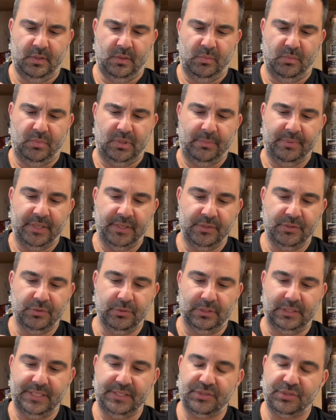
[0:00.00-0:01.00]
probably gonna do
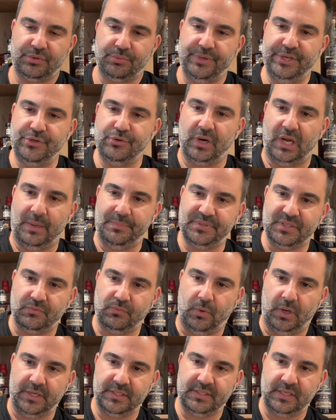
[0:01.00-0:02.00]
at least 3 drops of
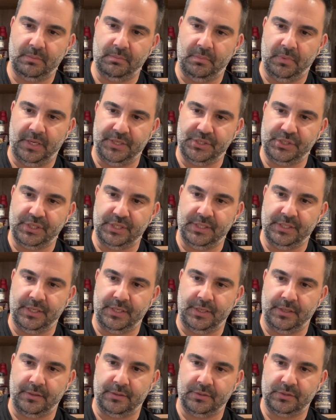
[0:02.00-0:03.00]
water. It's not much in
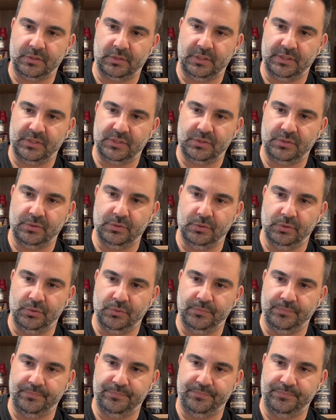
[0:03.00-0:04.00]
here, so let's
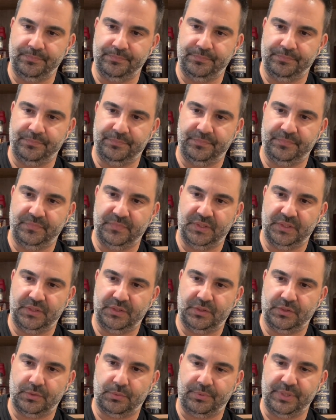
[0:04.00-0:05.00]
do
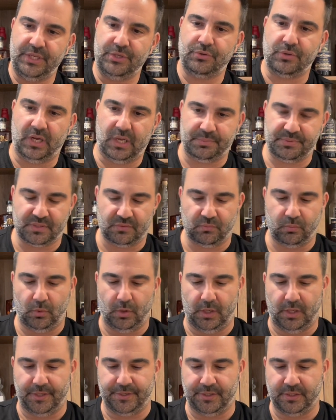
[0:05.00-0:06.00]
3 drops of
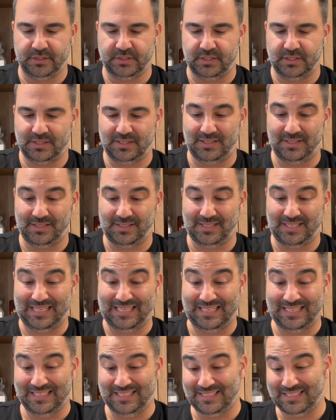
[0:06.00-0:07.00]
water, since this
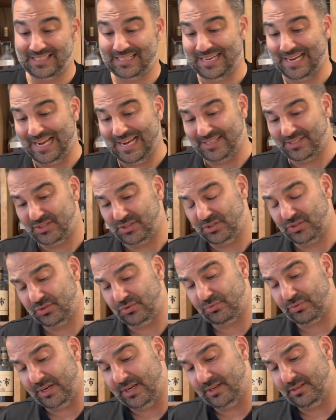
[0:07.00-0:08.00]
is cask
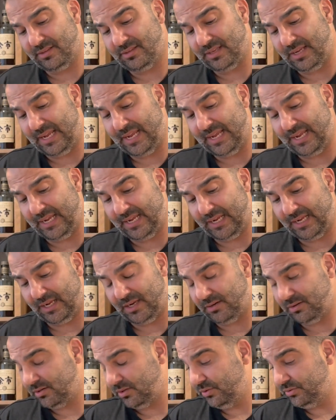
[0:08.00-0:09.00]
strength
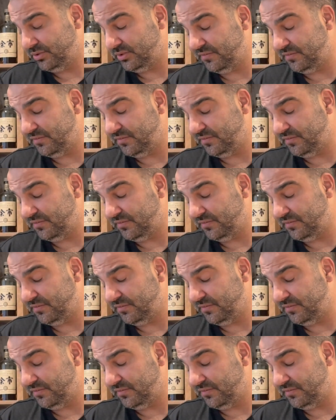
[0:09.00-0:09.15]
at close to